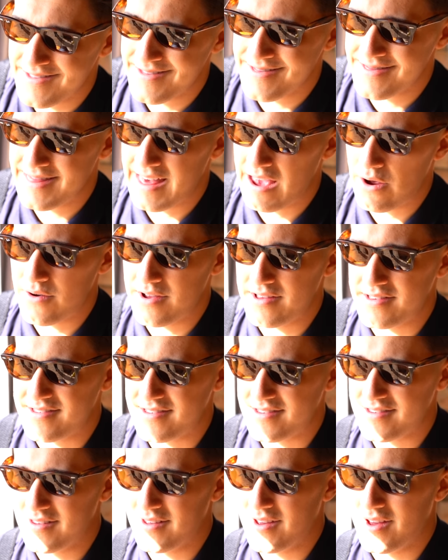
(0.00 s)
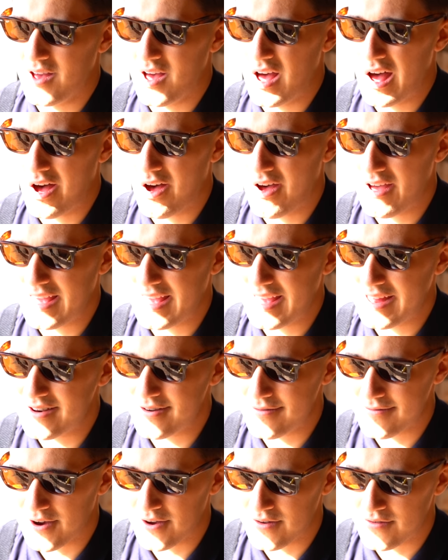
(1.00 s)
there is a
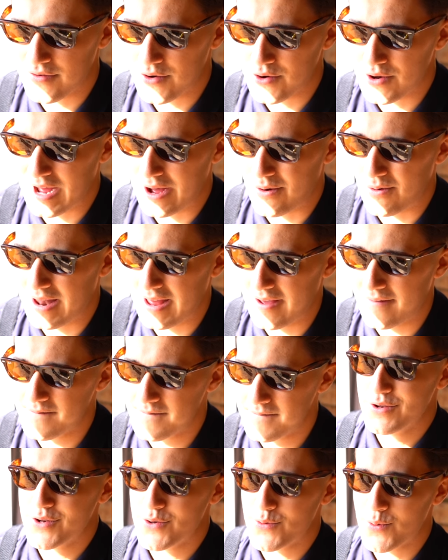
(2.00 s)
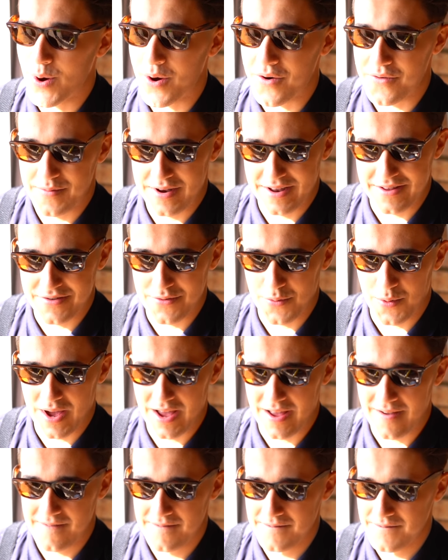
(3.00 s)
high-end fast food outlet 12 minutes
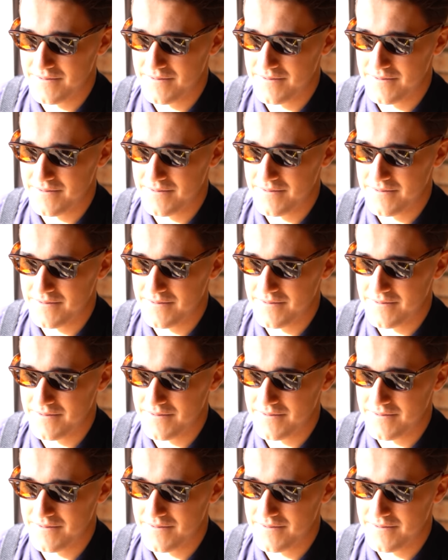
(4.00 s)
away,